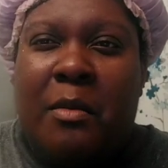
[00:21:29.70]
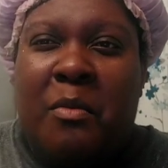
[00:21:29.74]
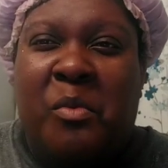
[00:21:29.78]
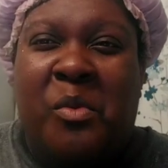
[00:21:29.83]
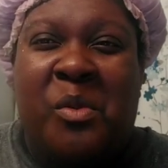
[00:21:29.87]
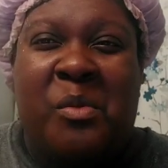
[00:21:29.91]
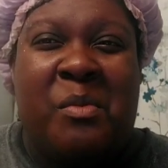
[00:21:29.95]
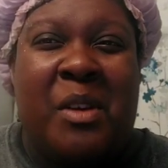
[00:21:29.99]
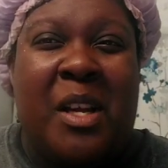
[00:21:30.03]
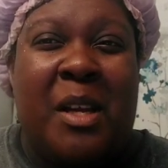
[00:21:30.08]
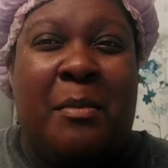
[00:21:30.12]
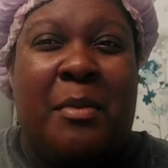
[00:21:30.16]

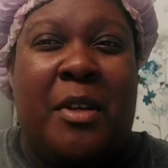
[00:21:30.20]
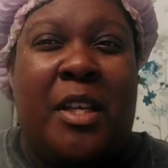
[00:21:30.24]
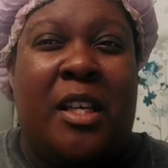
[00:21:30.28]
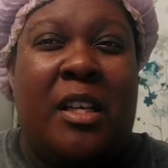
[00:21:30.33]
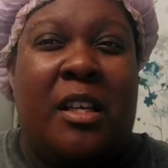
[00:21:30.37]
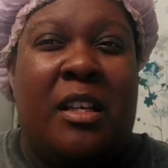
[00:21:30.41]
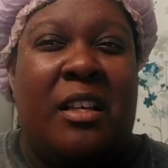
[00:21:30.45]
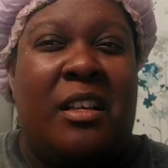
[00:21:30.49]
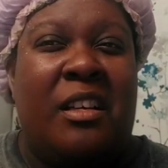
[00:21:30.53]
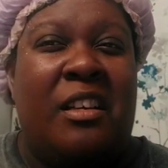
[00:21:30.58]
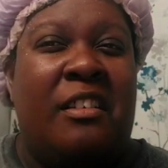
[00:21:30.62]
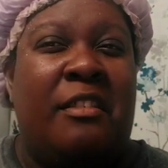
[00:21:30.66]
with
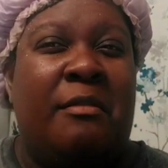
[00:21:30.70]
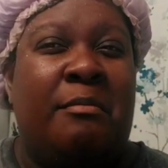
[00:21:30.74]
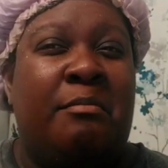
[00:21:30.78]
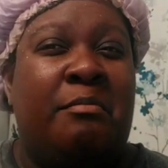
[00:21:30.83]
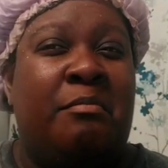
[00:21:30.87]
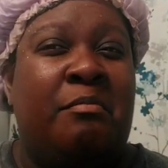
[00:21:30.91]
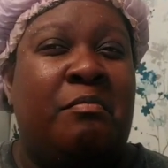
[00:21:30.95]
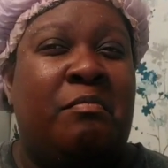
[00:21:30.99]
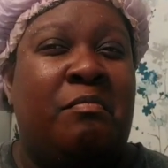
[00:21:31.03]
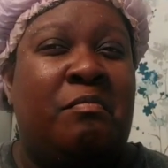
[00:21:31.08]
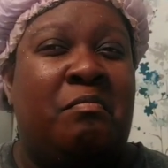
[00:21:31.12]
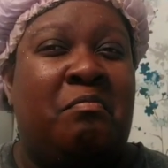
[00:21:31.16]
maybe
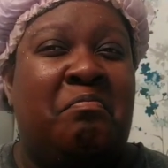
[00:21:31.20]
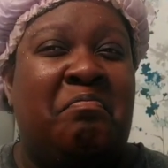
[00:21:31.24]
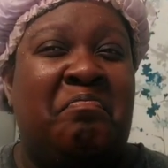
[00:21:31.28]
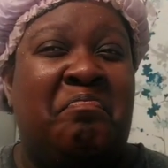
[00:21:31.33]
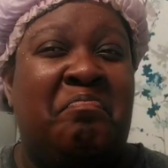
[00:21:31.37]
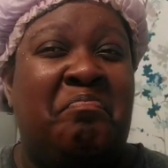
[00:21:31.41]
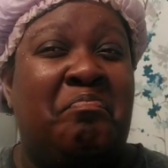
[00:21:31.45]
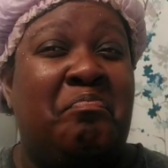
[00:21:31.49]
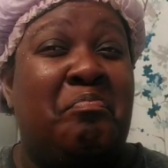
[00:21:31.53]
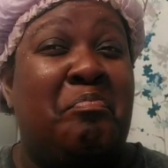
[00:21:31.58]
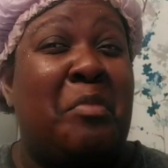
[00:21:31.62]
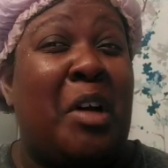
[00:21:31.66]

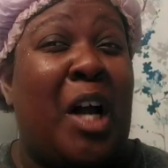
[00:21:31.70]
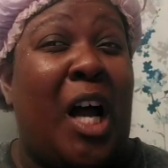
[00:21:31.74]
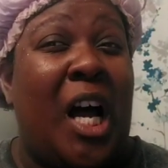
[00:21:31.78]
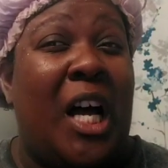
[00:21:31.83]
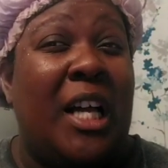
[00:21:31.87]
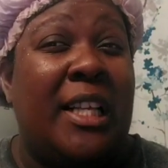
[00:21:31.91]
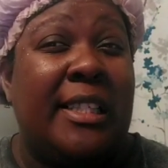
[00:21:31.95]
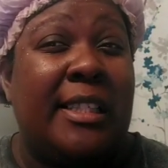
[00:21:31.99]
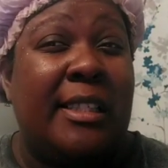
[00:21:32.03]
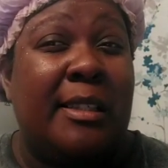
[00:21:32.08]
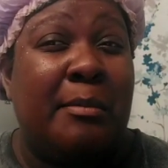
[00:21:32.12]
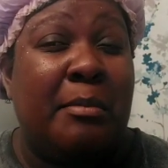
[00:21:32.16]

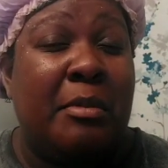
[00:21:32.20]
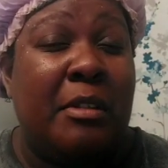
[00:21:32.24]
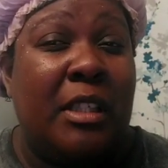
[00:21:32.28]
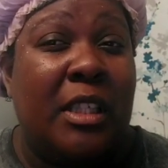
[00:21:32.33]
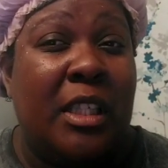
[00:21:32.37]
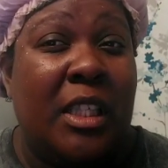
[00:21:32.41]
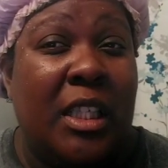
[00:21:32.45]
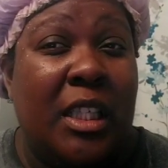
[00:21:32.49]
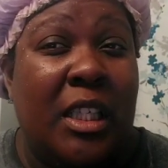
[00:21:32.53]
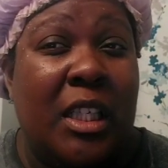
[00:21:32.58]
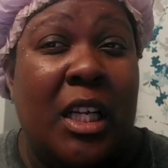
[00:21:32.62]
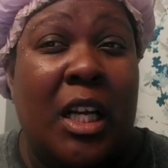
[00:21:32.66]

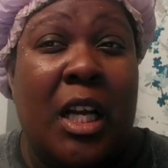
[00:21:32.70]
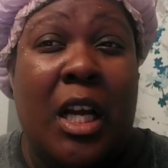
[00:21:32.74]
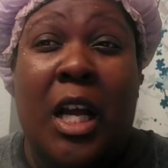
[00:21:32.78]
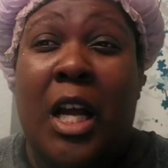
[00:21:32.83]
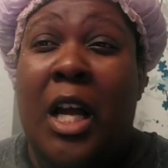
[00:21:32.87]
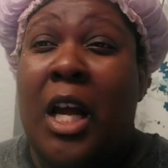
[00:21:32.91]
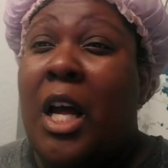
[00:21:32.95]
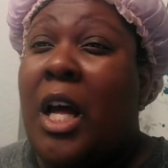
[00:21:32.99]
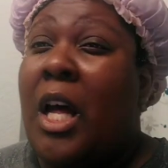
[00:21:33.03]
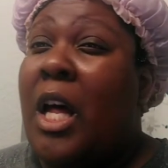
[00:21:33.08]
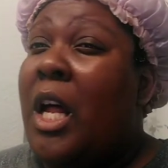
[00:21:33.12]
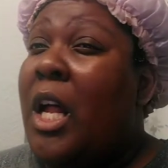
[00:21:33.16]
possibly
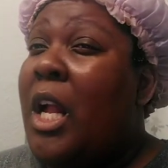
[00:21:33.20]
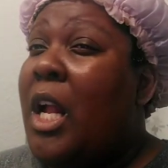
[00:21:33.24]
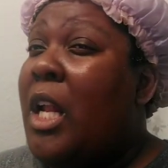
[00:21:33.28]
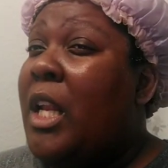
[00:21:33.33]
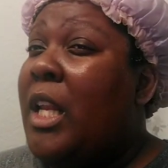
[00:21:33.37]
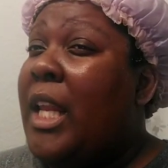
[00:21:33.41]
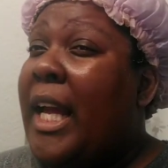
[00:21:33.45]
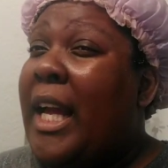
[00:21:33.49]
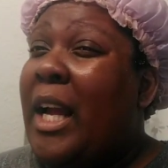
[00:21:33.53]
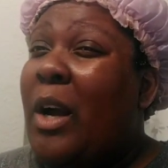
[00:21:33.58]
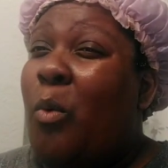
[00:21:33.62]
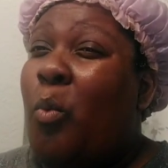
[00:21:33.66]

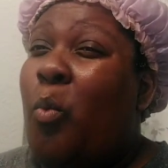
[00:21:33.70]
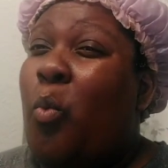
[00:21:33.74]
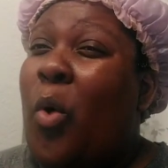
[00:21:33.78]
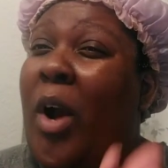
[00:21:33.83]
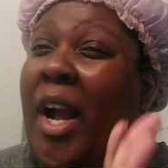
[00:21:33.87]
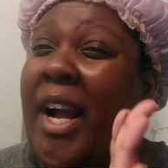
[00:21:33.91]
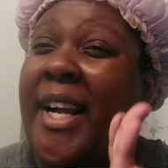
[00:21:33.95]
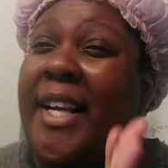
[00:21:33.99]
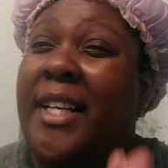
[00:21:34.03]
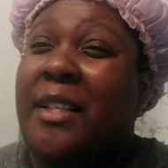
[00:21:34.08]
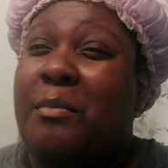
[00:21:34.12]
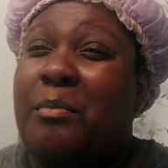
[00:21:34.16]
like a
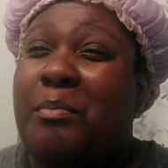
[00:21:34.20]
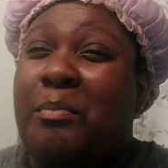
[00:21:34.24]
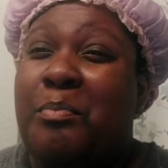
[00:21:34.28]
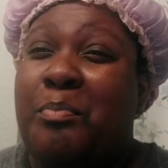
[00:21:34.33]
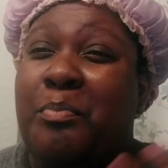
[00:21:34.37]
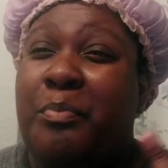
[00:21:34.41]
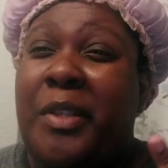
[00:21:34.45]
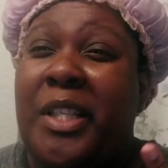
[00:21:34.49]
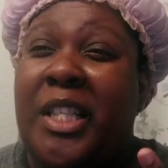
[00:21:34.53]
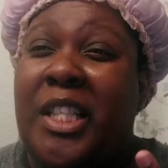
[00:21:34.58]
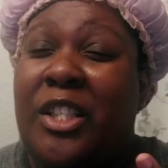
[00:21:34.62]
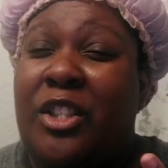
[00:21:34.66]
white
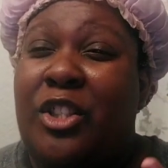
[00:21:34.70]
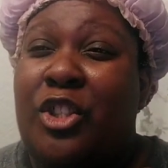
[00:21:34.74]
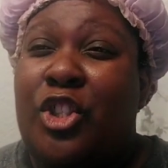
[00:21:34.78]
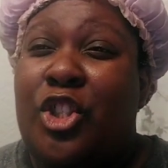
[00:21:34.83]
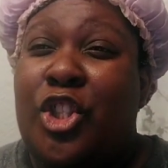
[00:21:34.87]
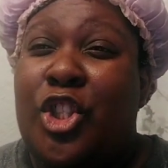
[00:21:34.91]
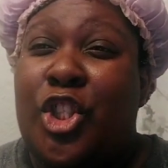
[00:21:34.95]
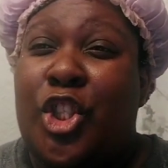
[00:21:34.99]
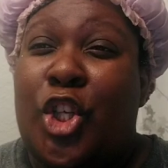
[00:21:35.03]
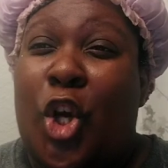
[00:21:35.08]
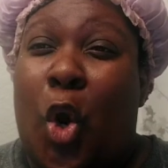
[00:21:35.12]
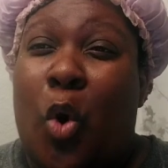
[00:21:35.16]

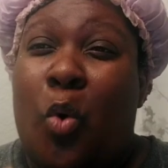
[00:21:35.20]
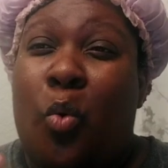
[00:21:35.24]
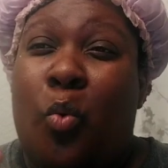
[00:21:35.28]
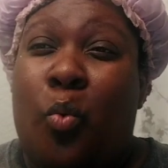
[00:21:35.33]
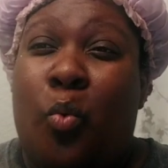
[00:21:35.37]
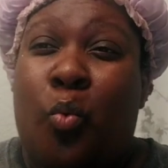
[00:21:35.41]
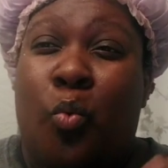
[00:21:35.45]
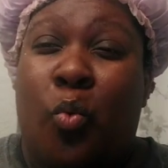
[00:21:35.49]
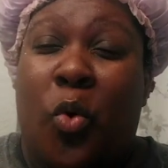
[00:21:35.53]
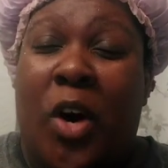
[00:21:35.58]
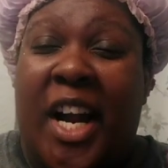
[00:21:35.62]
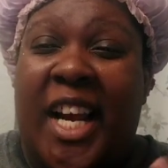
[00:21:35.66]
peach,
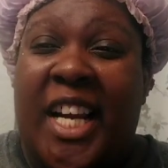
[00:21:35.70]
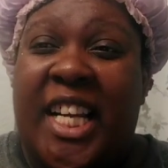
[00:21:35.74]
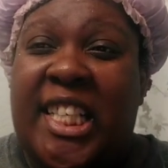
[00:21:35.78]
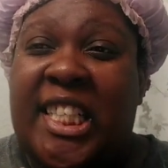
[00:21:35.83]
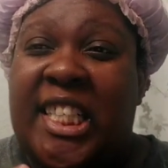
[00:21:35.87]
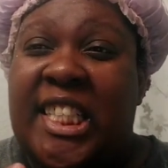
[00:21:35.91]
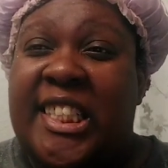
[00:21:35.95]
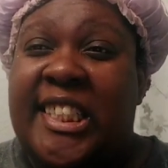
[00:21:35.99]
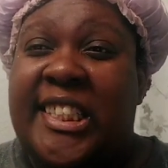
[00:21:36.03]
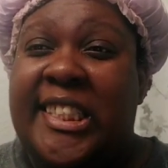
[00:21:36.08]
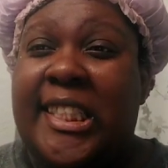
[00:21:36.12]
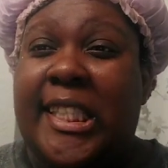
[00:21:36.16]

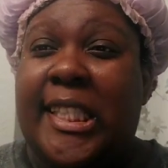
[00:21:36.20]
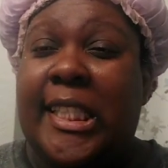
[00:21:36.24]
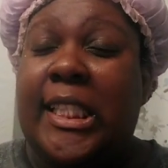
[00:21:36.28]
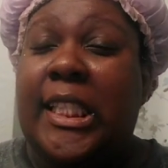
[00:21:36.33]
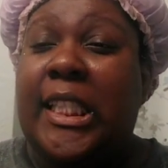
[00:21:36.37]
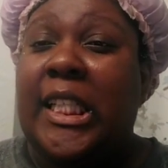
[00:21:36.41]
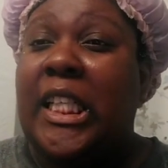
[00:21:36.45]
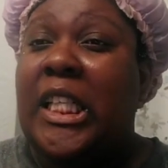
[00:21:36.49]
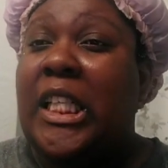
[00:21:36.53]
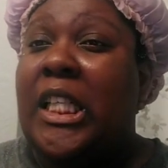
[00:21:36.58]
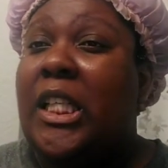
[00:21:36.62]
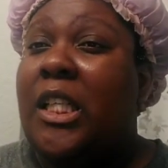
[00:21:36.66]
white
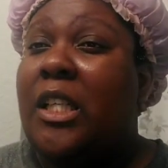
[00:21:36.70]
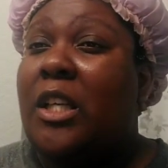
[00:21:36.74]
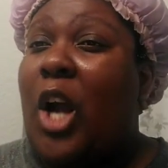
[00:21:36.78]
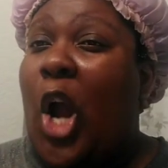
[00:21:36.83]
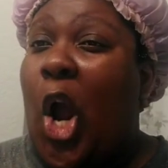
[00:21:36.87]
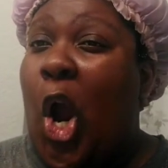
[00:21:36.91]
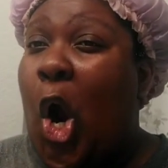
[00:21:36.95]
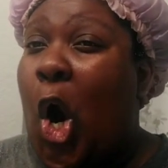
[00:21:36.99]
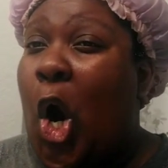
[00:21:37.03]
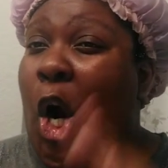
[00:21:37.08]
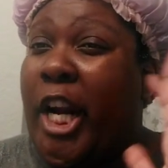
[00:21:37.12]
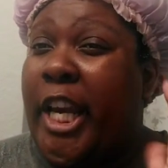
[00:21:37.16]
lily,
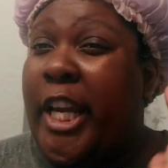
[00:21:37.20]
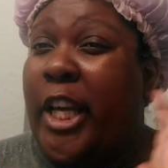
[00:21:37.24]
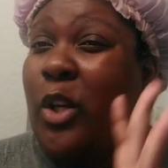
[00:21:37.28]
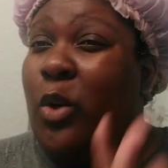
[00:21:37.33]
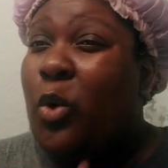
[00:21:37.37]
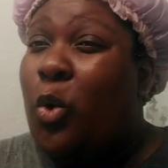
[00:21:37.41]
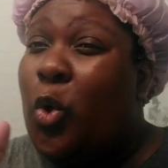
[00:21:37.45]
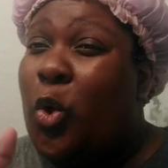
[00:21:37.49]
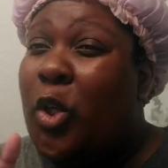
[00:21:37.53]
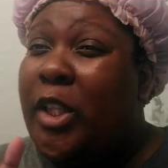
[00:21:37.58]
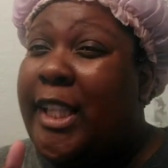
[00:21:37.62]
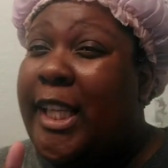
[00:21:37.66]
argan
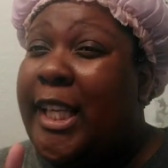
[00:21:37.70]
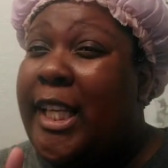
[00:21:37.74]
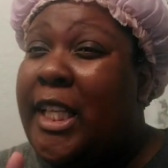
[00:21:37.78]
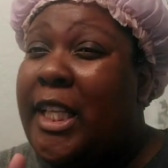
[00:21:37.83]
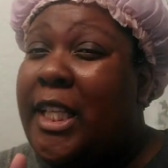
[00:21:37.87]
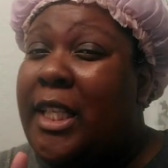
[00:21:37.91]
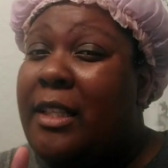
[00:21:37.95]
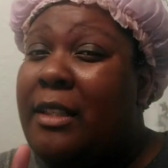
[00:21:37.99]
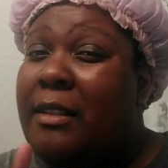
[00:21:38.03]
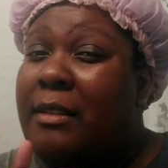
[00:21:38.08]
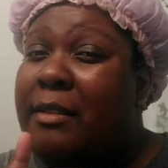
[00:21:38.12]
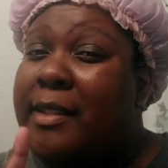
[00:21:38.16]

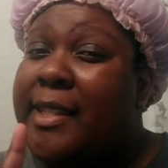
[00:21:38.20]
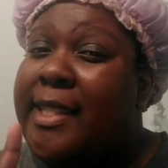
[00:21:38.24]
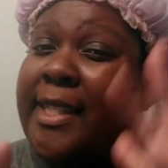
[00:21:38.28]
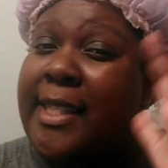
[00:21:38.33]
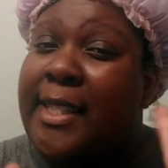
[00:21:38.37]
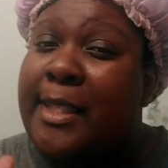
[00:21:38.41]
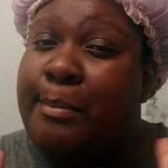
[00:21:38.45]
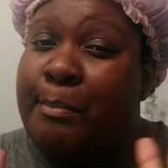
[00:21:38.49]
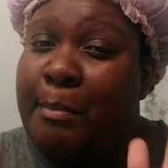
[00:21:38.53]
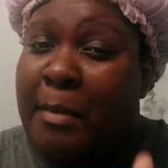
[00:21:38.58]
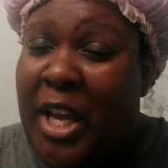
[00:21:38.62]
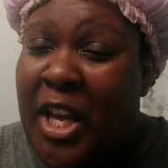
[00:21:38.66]
oily
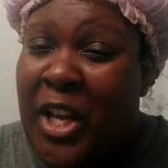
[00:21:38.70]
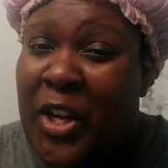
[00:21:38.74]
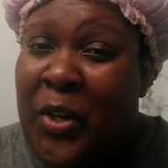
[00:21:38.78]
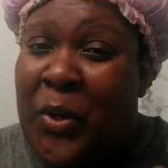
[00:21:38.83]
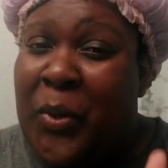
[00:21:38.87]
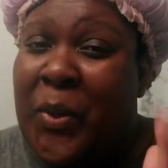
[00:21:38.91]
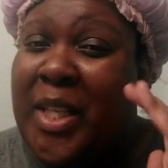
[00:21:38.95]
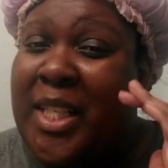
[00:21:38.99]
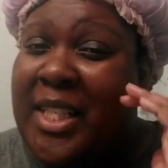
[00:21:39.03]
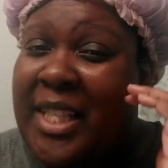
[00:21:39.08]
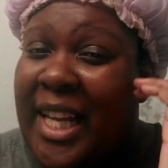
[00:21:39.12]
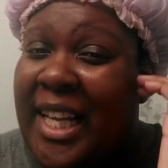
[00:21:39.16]

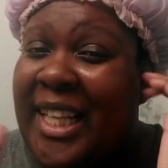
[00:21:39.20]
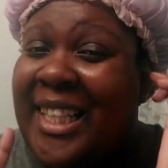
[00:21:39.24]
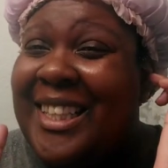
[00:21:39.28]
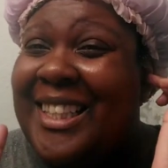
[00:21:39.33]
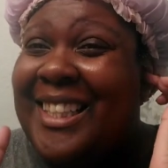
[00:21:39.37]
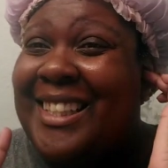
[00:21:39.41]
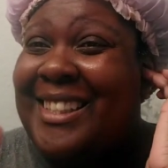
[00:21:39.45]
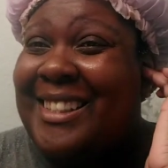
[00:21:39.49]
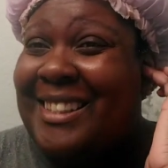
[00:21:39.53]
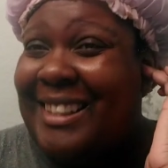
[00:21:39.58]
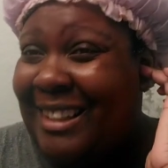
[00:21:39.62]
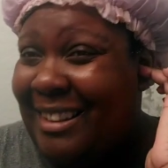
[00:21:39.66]
smell is like
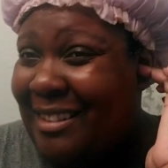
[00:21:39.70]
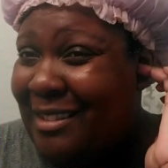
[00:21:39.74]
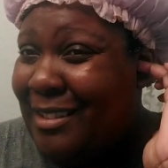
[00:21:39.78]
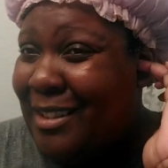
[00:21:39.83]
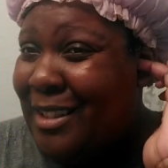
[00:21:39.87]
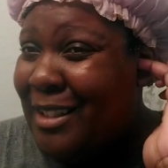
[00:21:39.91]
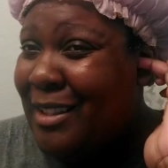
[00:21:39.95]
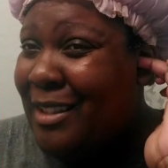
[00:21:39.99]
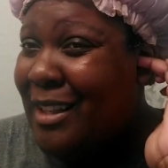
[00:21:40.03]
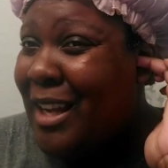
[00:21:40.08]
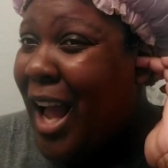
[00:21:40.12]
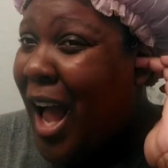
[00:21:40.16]
the
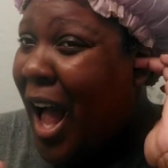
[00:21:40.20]
scent.